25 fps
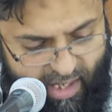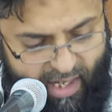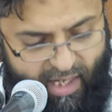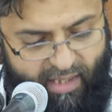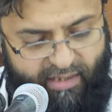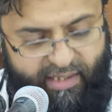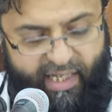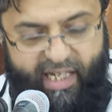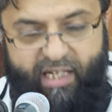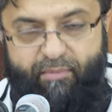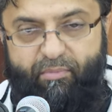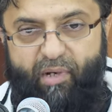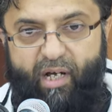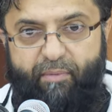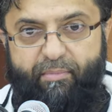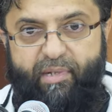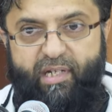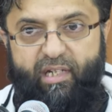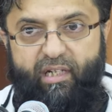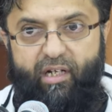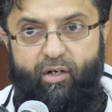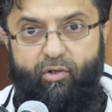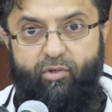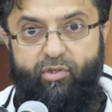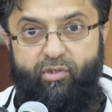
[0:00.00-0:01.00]
The Imam,
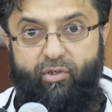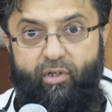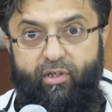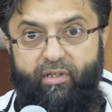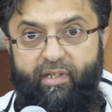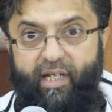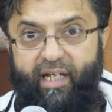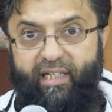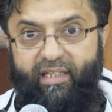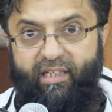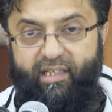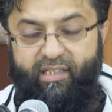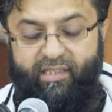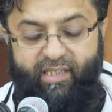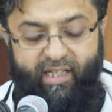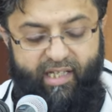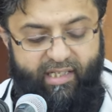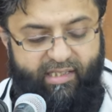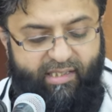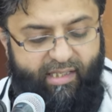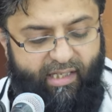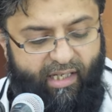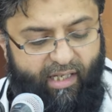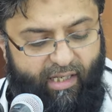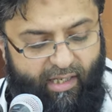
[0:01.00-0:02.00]
he goes on and he
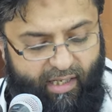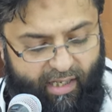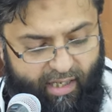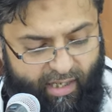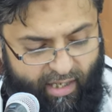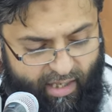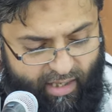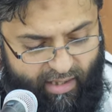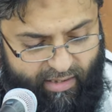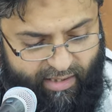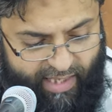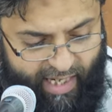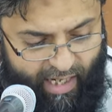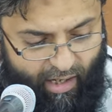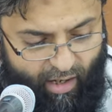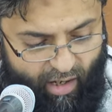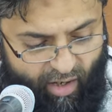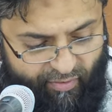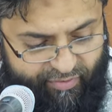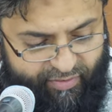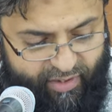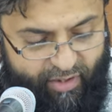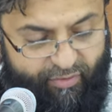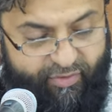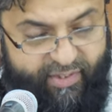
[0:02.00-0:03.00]
says that
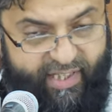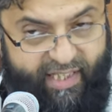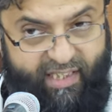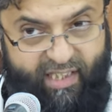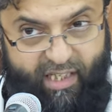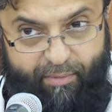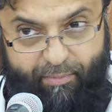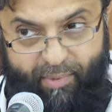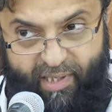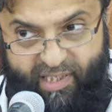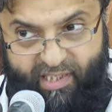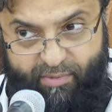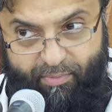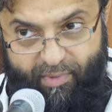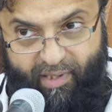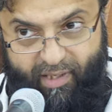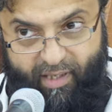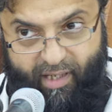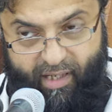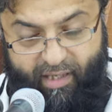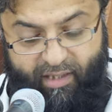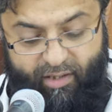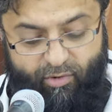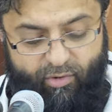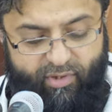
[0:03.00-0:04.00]
after you've said the
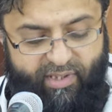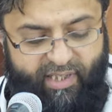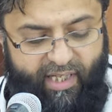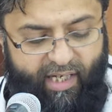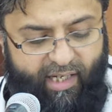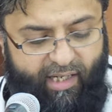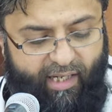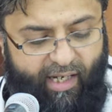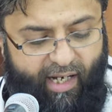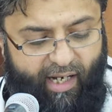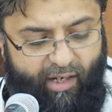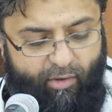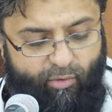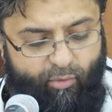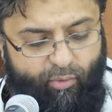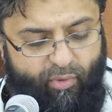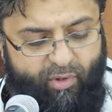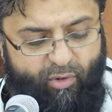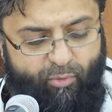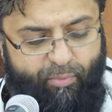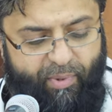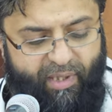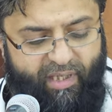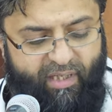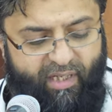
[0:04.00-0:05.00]
basmala, you say, A'udhu
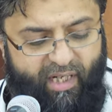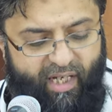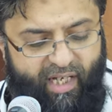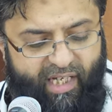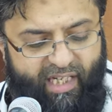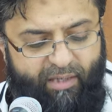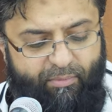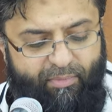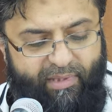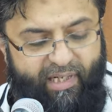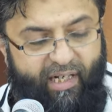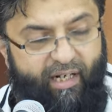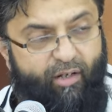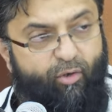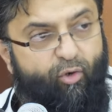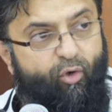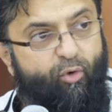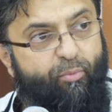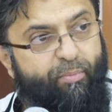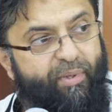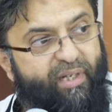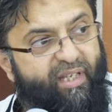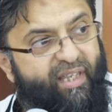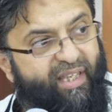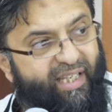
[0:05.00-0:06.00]
billahi min
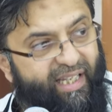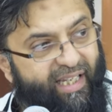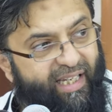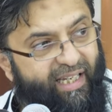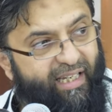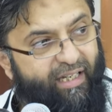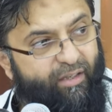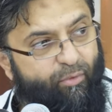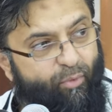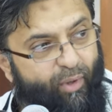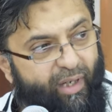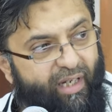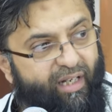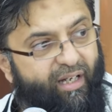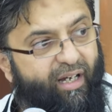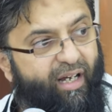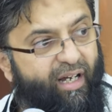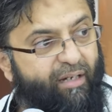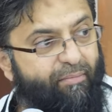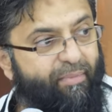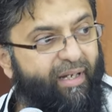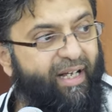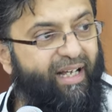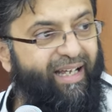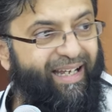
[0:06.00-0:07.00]
al-khubathi
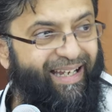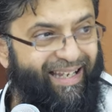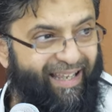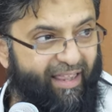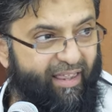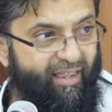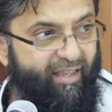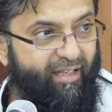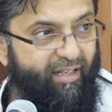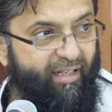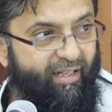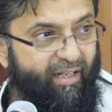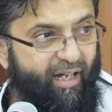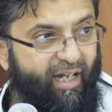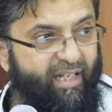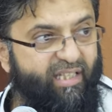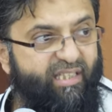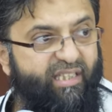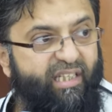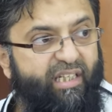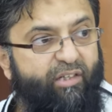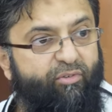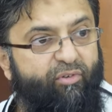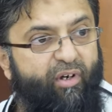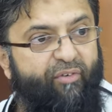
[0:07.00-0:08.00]
wal-khaba'ith. I
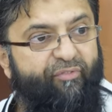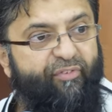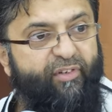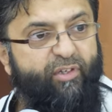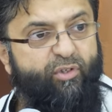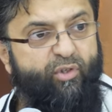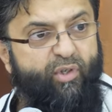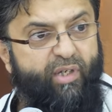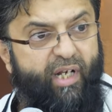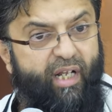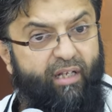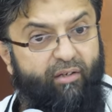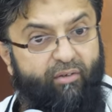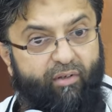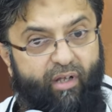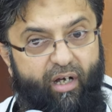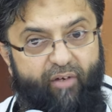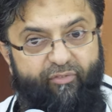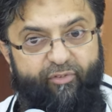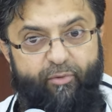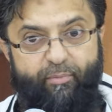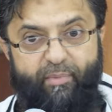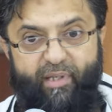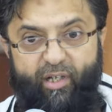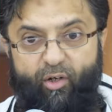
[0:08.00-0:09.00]
seek refuge in Allah
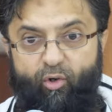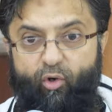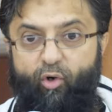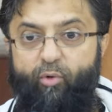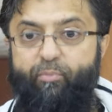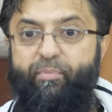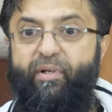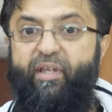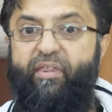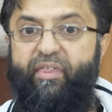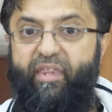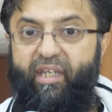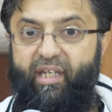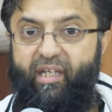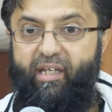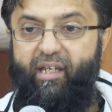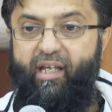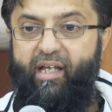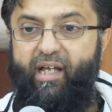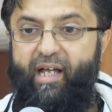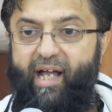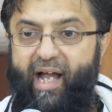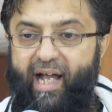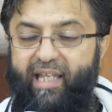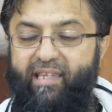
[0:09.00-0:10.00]
from the khubathi
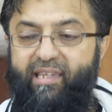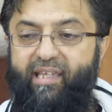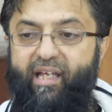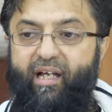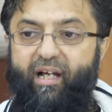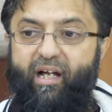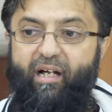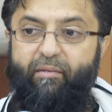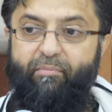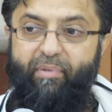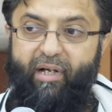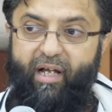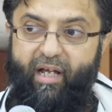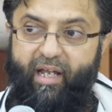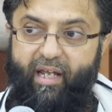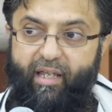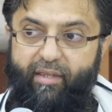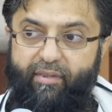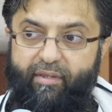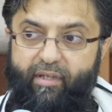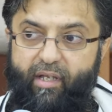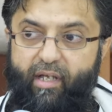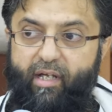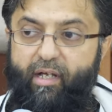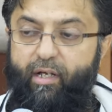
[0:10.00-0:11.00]
and the
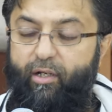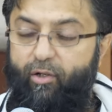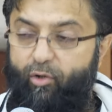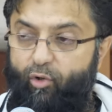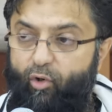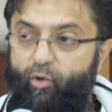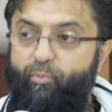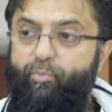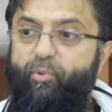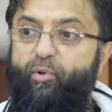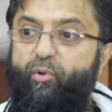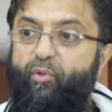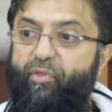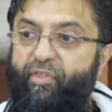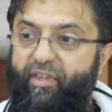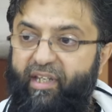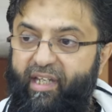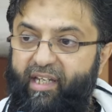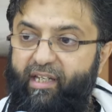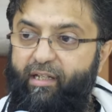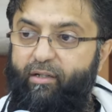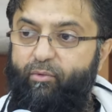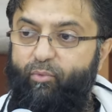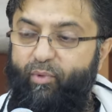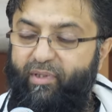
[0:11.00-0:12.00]
khaba'ith.
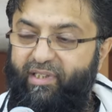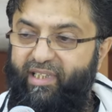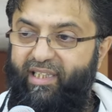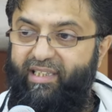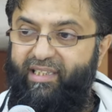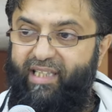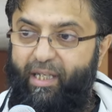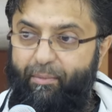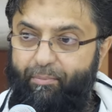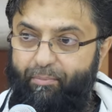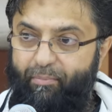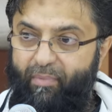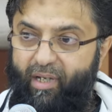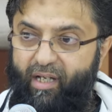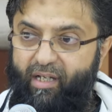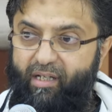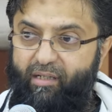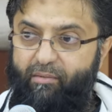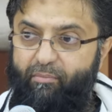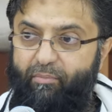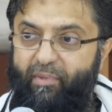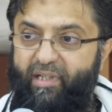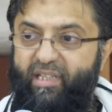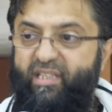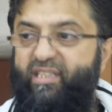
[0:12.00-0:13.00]
Khubathi with the
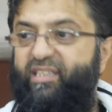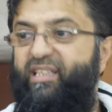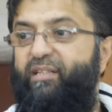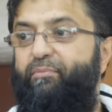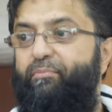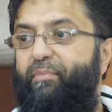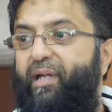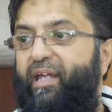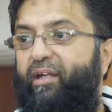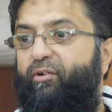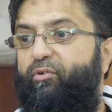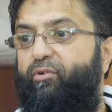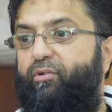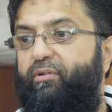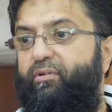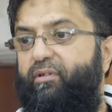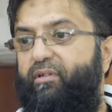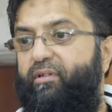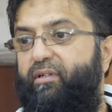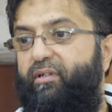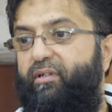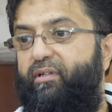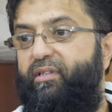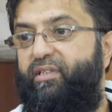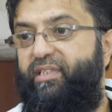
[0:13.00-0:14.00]
dhamma means the male
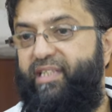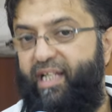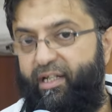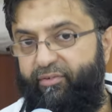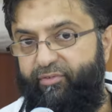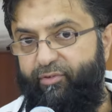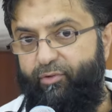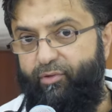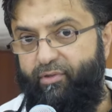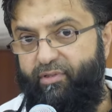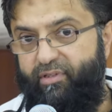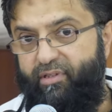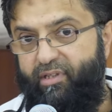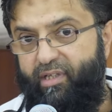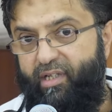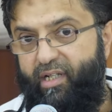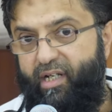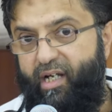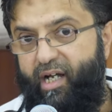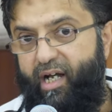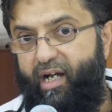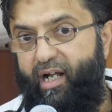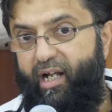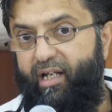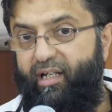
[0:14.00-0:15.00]
devils.
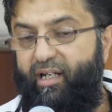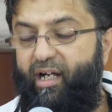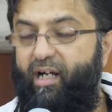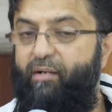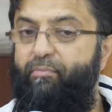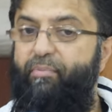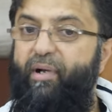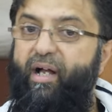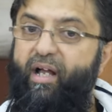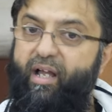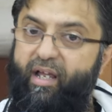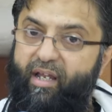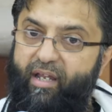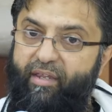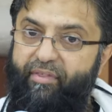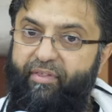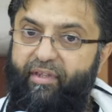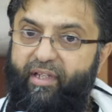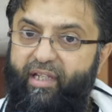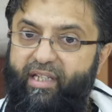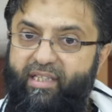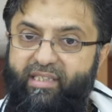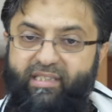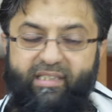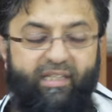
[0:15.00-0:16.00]

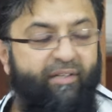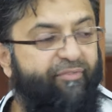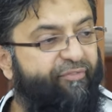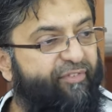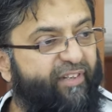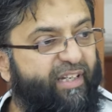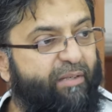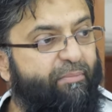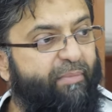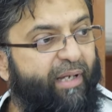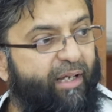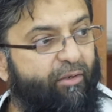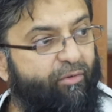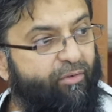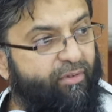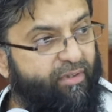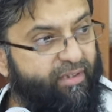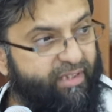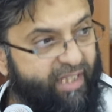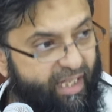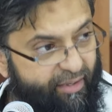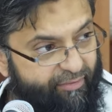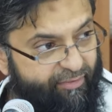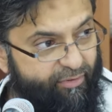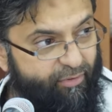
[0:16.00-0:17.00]
Al-khaba'ith is the female
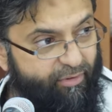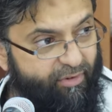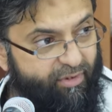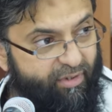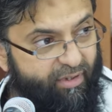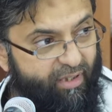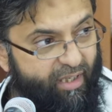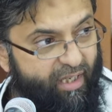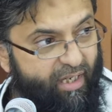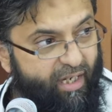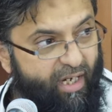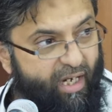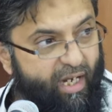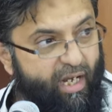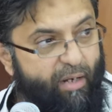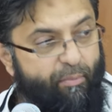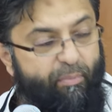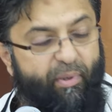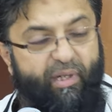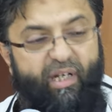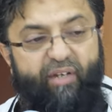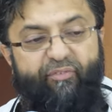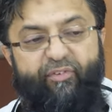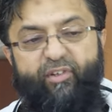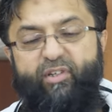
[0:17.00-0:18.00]
devils.
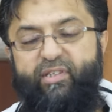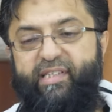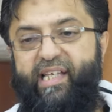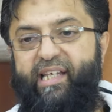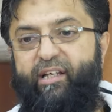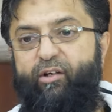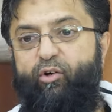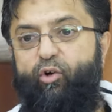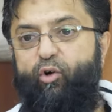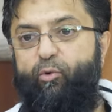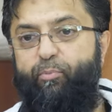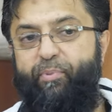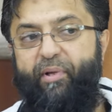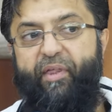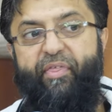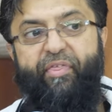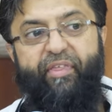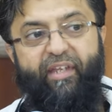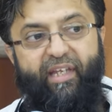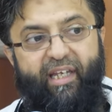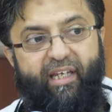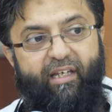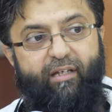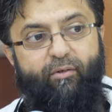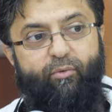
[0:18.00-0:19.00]
But if you say
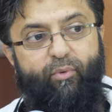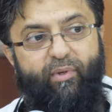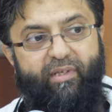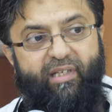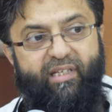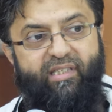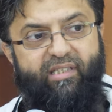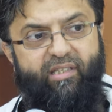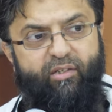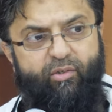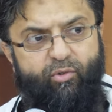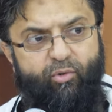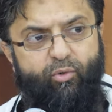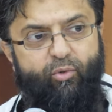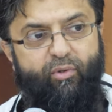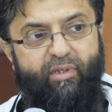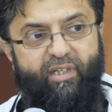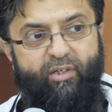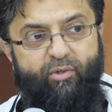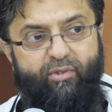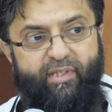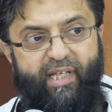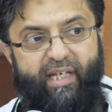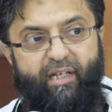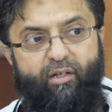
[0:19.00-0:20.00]
khubathi with the sukoon,
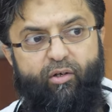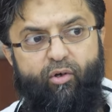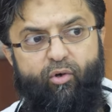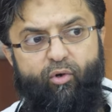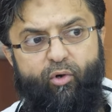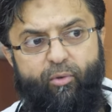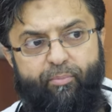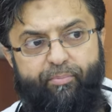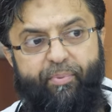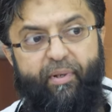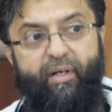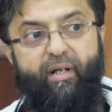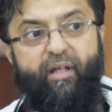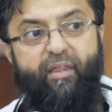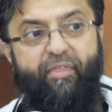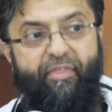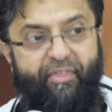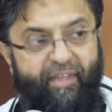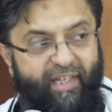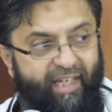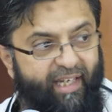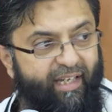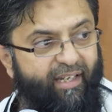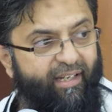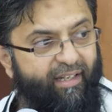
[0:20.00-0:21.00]
you say
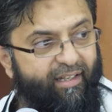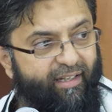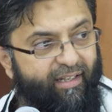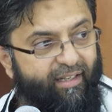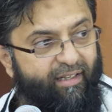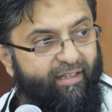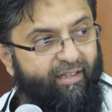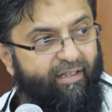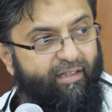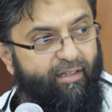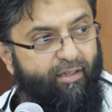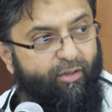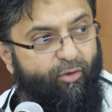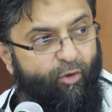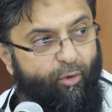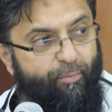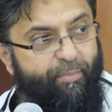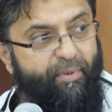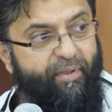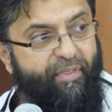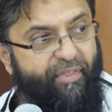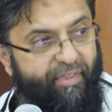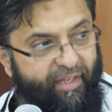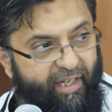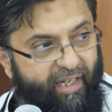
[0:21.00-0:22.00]
khubthi,
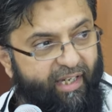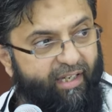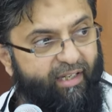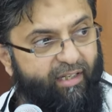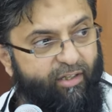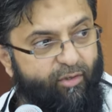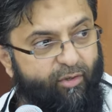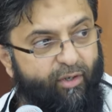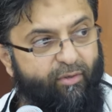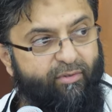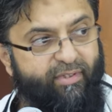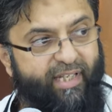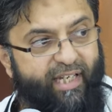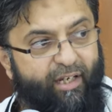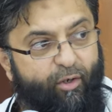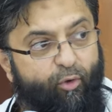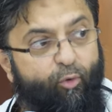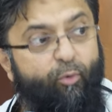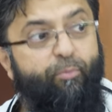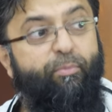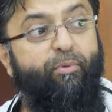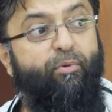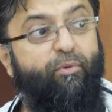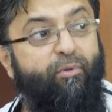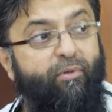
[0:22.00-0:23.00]
khubthi, you don't say
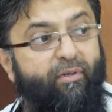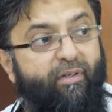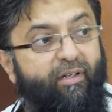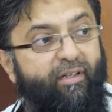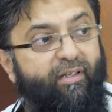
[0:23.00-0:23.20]
khubu.